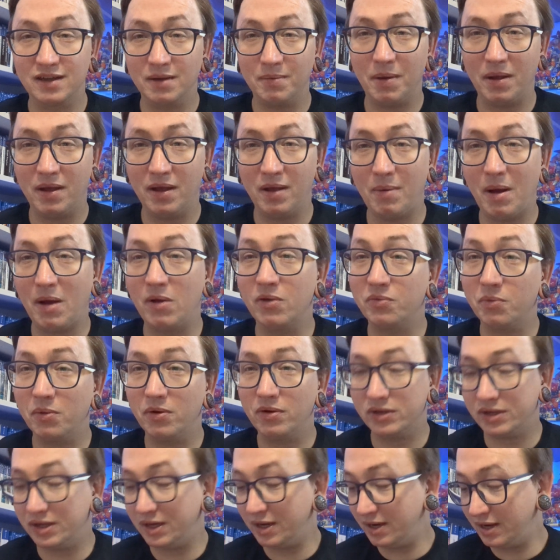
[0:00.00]
up, I was
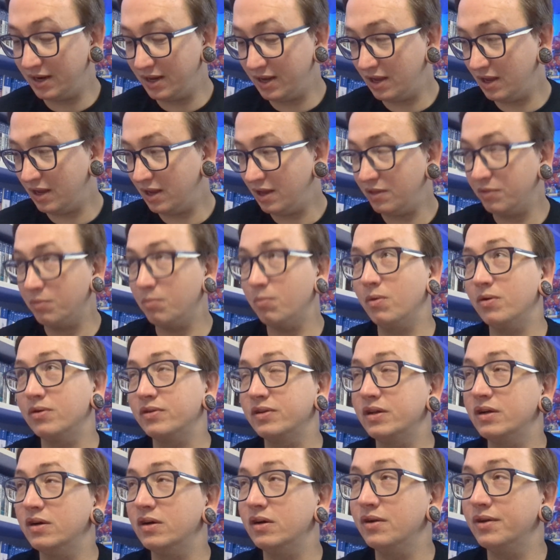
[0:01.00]
watching what's
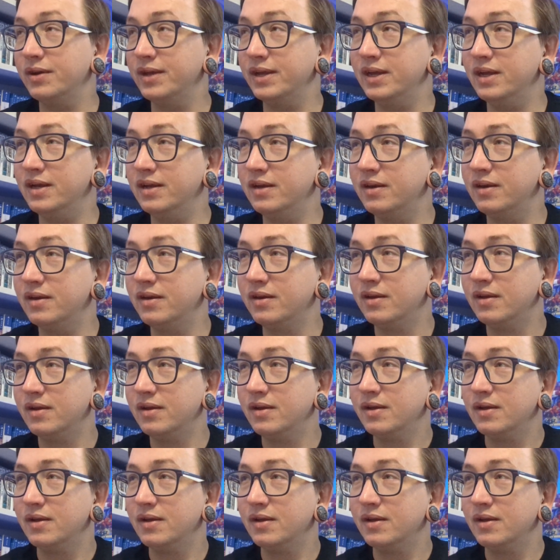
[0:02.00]
he called, Ian